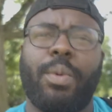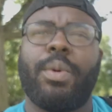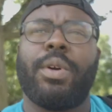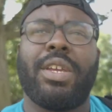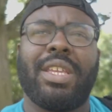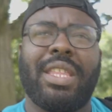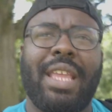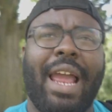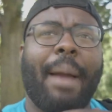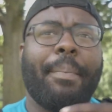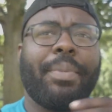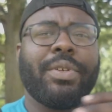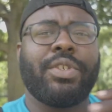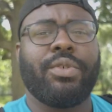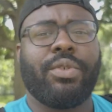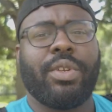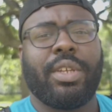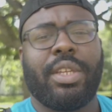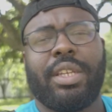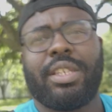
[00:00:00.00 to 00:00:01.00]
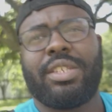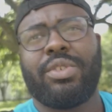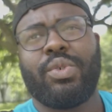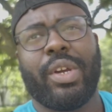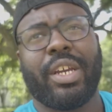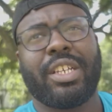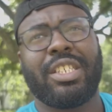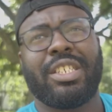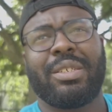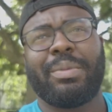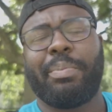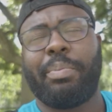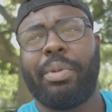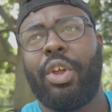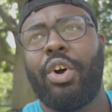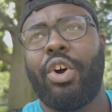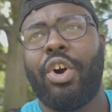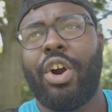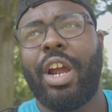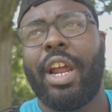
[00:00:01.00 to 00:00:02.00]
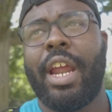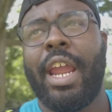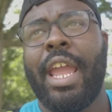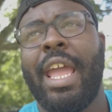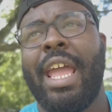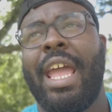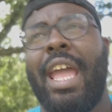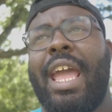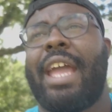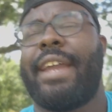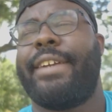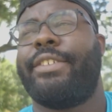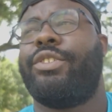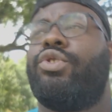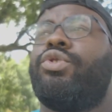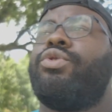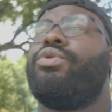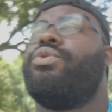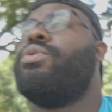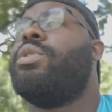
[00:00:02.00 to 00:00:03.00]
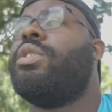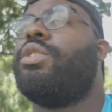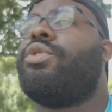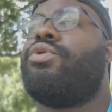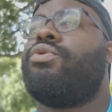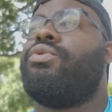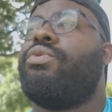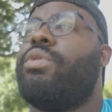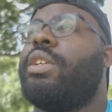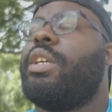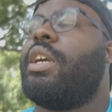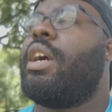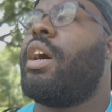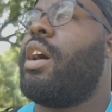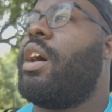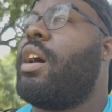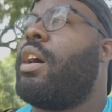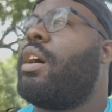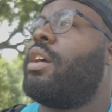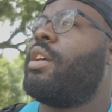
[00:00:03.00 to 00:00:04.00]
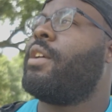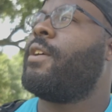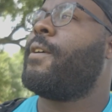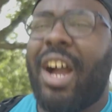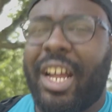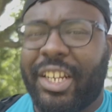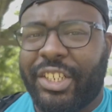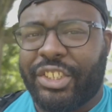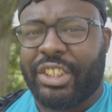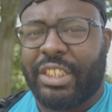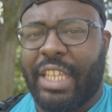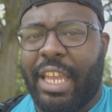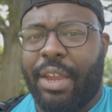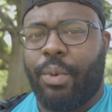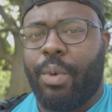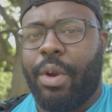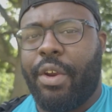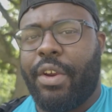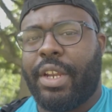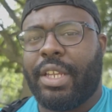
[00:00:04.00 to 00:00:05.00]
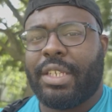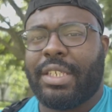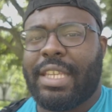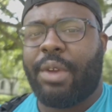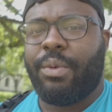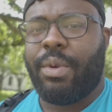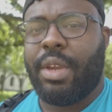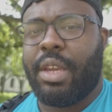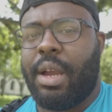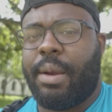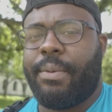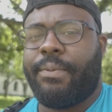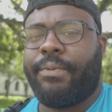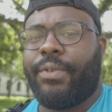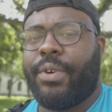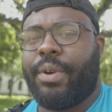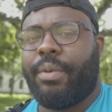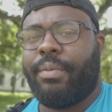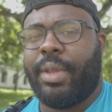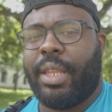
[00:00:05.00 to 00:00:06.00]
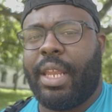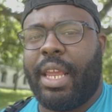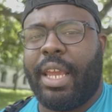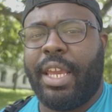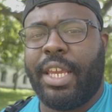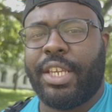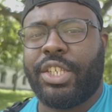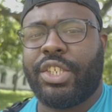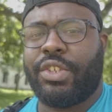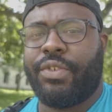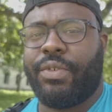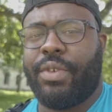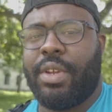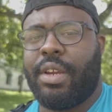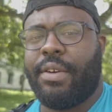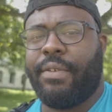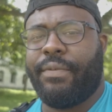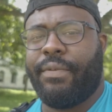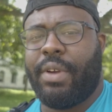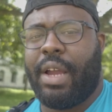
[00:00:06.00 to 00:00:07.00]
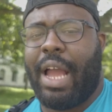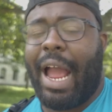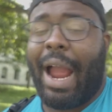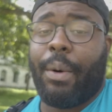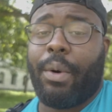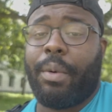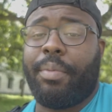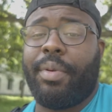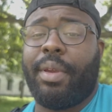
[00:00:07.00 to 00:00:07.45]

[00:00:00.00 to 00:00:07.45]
we'll get the opportunity to explore and truly, truly uh, understand where it is that we come from and the history of our